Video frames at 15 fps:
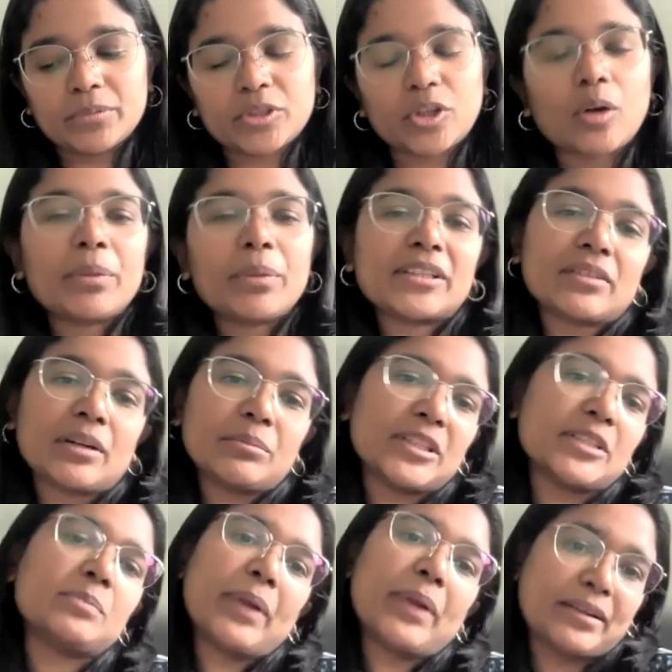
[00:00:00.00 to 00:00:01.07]
topics from
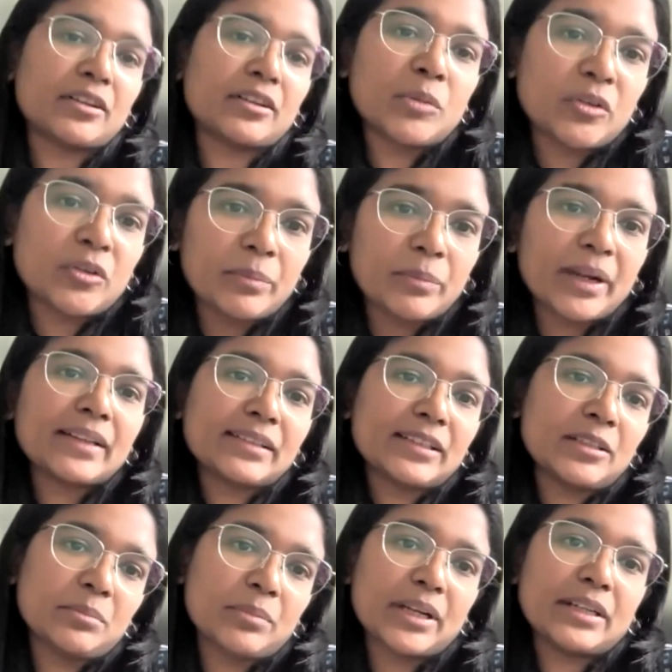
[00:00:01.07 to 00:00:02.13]
the spectrum of
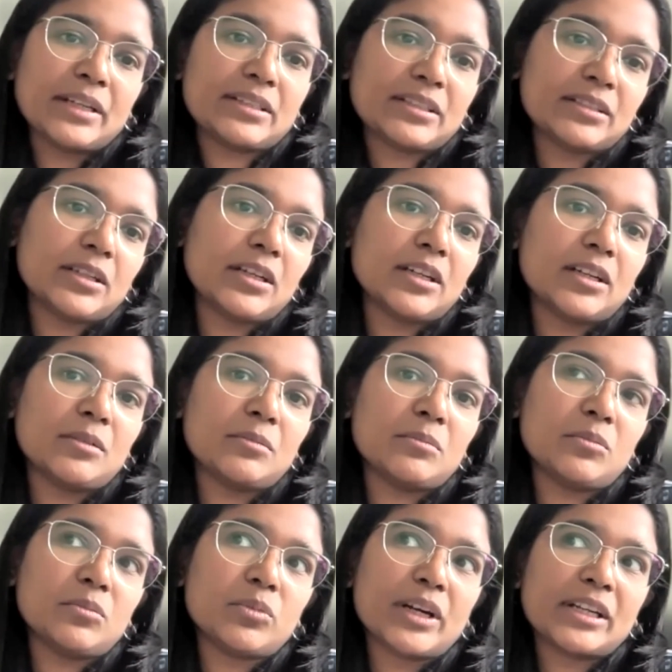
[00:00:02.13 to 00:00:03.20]
medicine, but
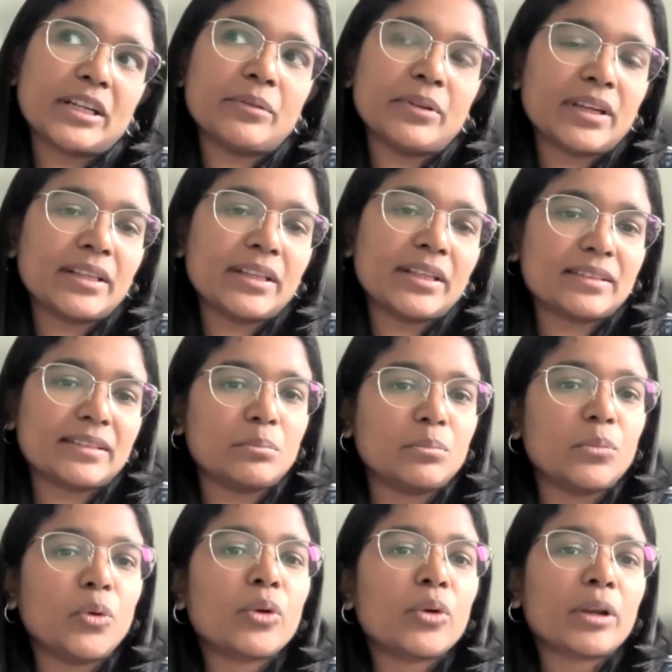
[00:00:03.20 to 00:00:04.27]
whatever is
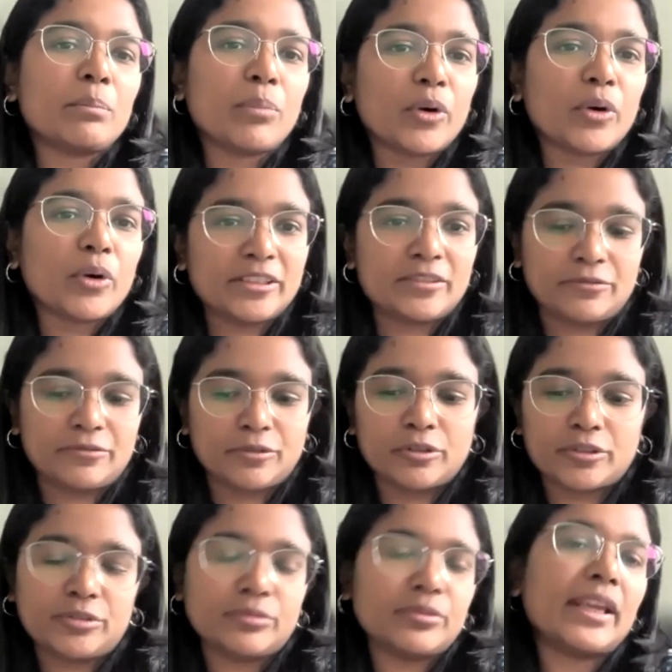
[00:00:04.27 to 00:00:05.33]
more important
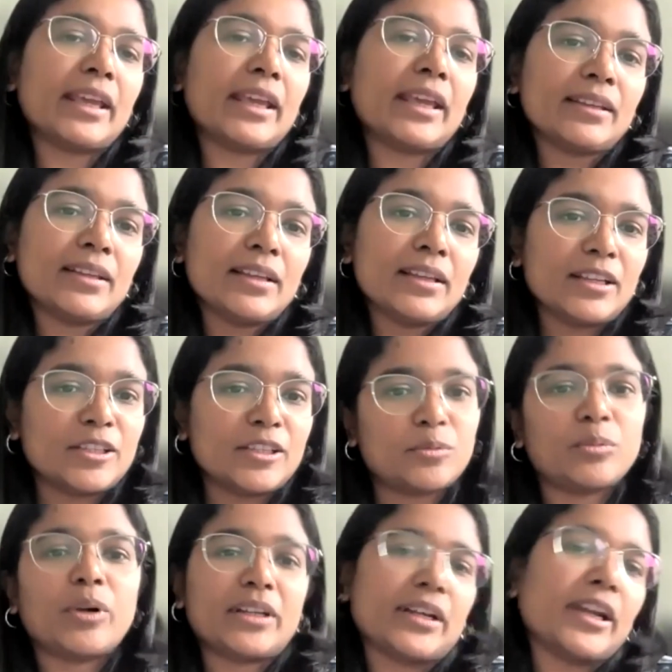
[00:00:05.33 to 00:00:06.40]
for today
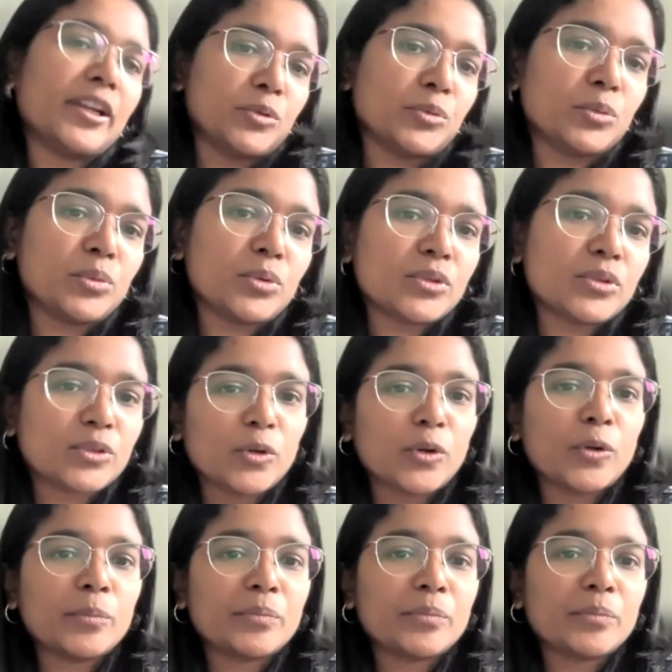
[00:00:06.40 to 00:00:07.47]
is what I do.
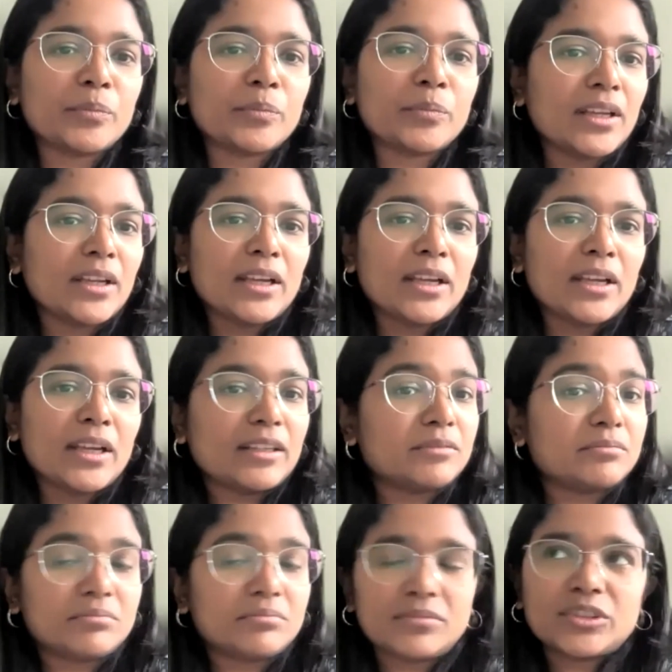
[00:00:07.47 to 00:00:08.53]
So
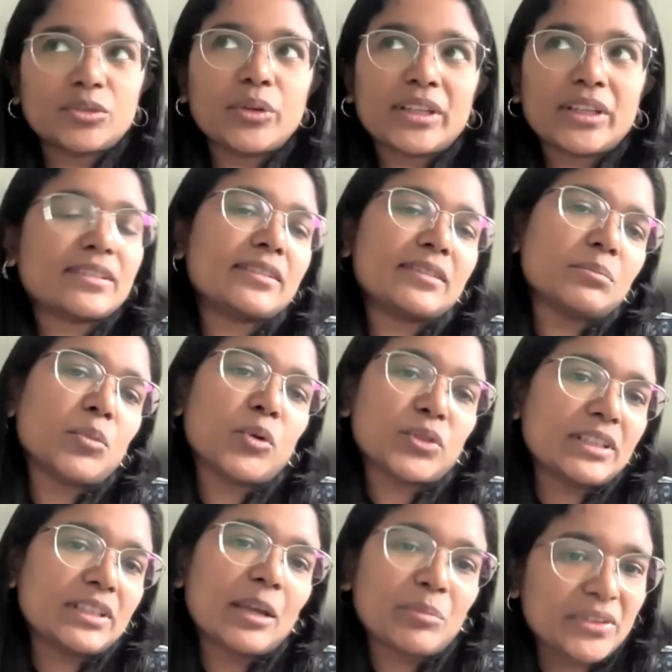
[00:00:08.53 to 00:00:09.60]
it's
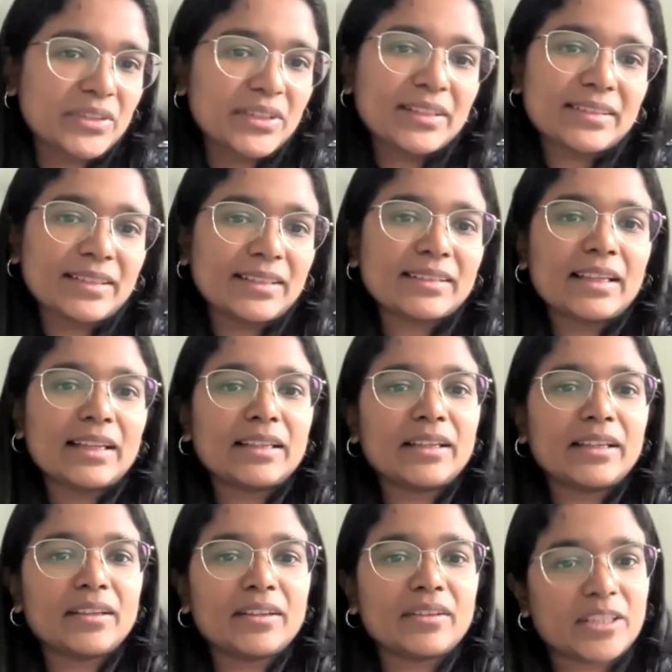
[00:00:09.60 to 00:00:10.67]
mostly emergencies that
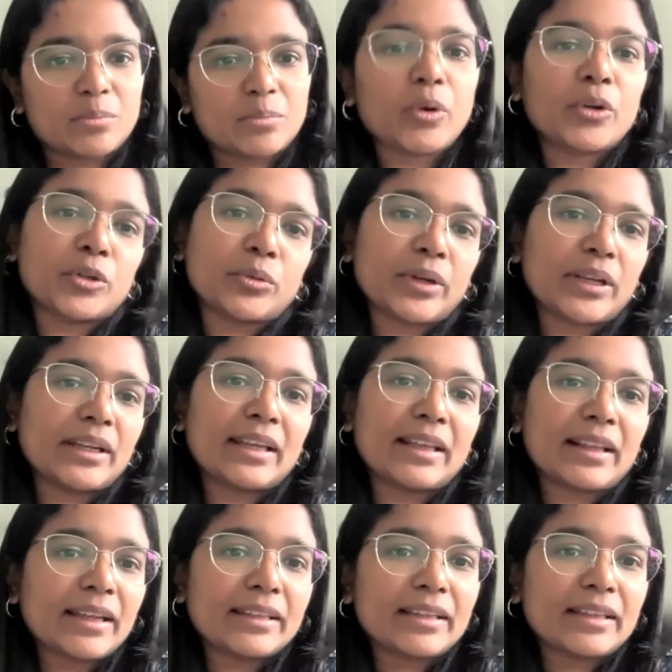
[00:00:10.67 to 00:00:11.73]
I respond to, and
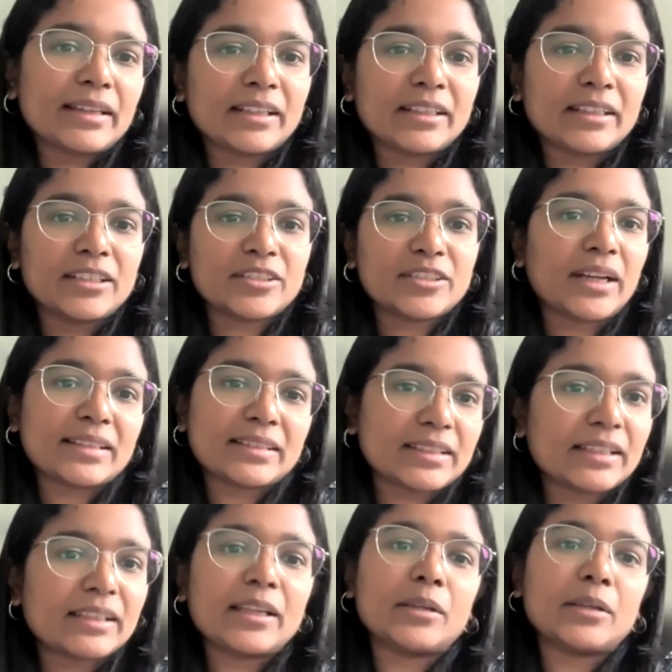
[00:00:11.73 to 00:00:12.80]
I write articles
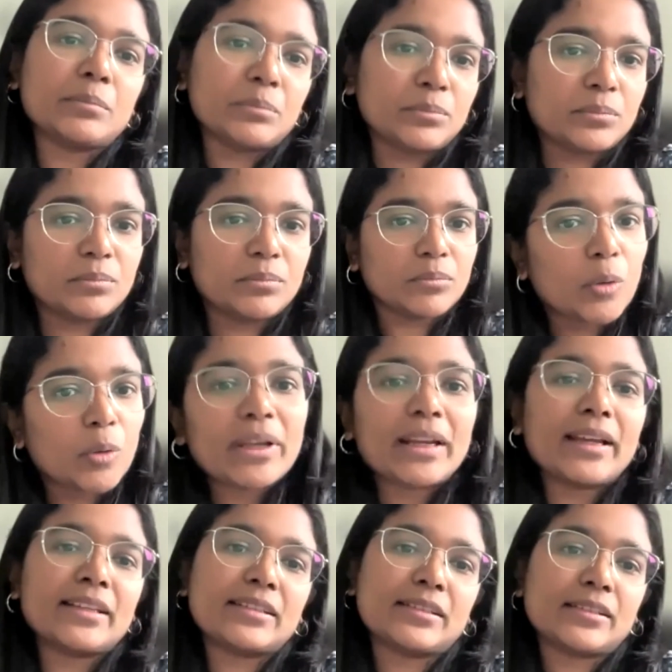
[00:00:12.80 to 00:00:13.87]
fast, and I
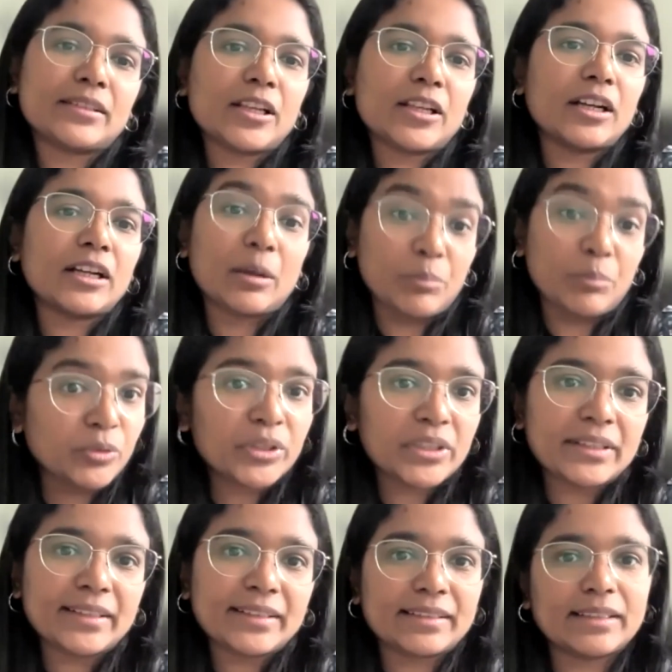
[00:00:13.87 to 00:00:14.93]
mobilize
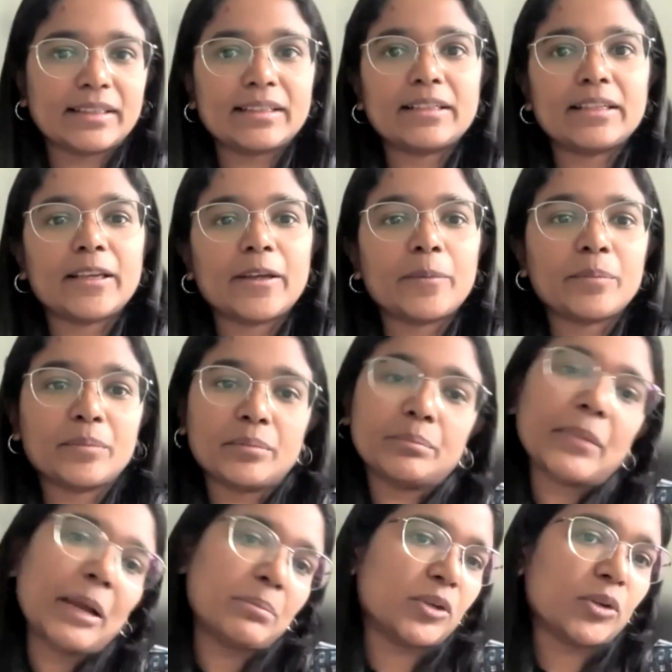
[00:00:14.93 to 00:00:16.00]
communities and
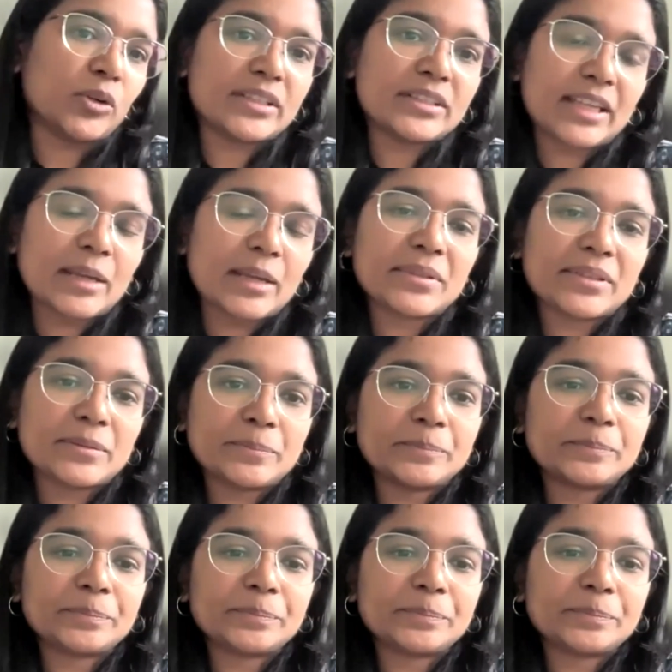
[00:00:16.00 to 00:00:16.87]
map knowledge gaps.